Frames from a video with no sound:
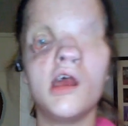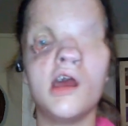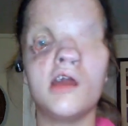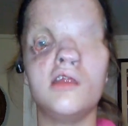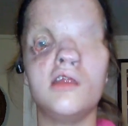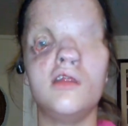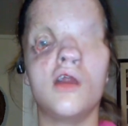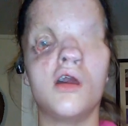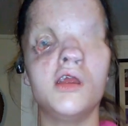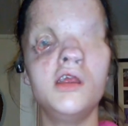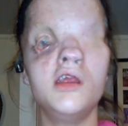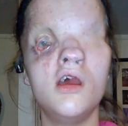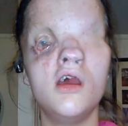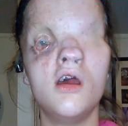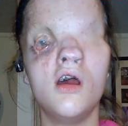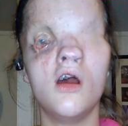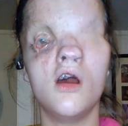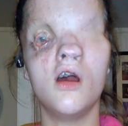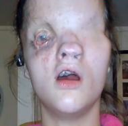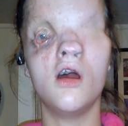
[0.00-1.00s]
at night.
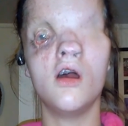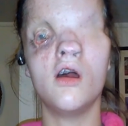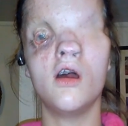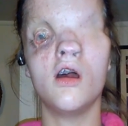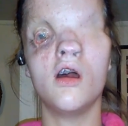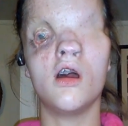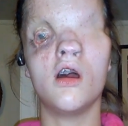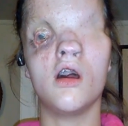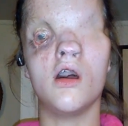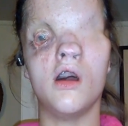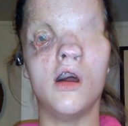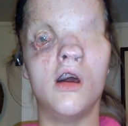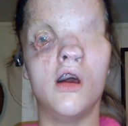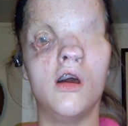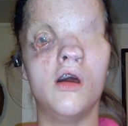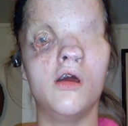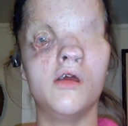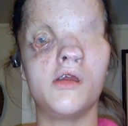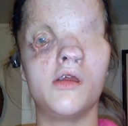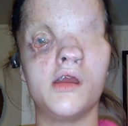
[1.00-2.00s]

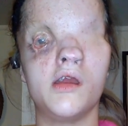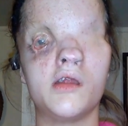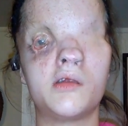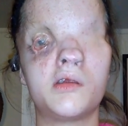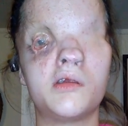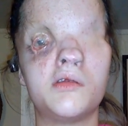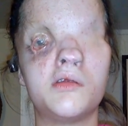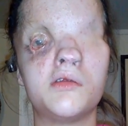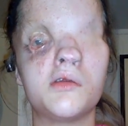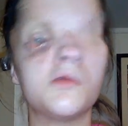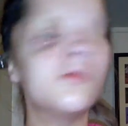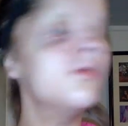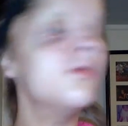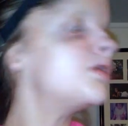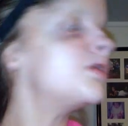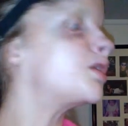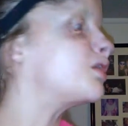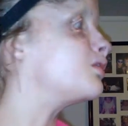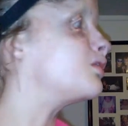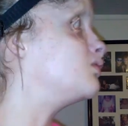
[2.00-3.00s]
It's
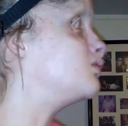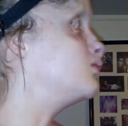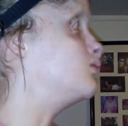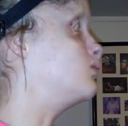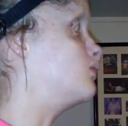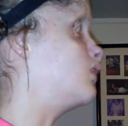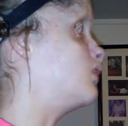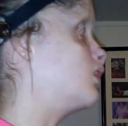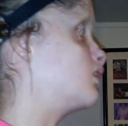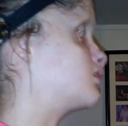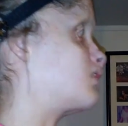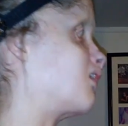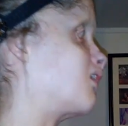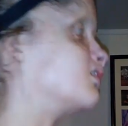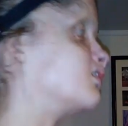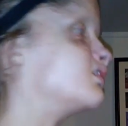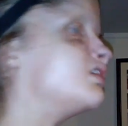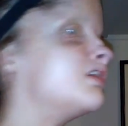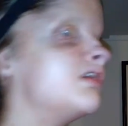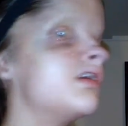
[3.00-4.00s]
due to
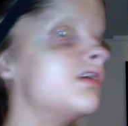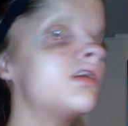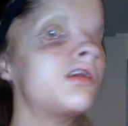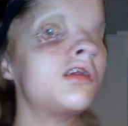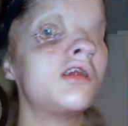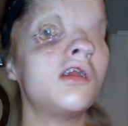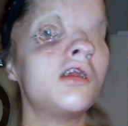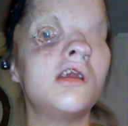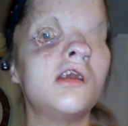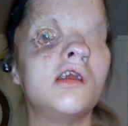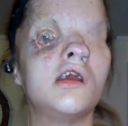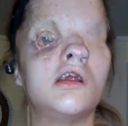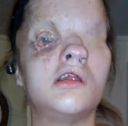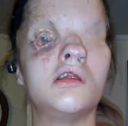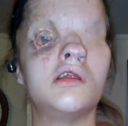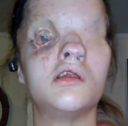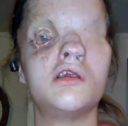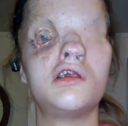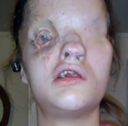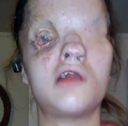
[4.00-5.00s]
darkness
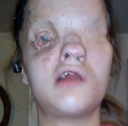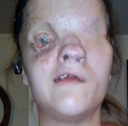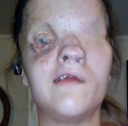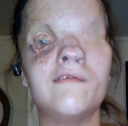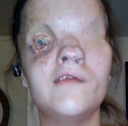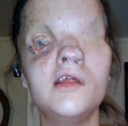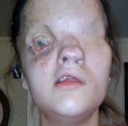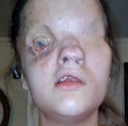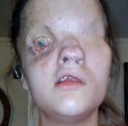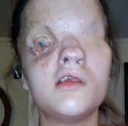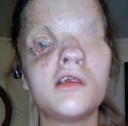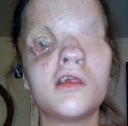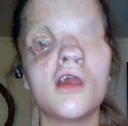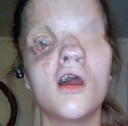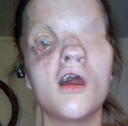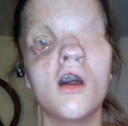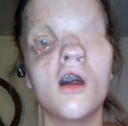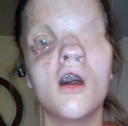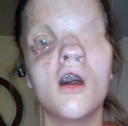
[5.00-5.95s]
and silence.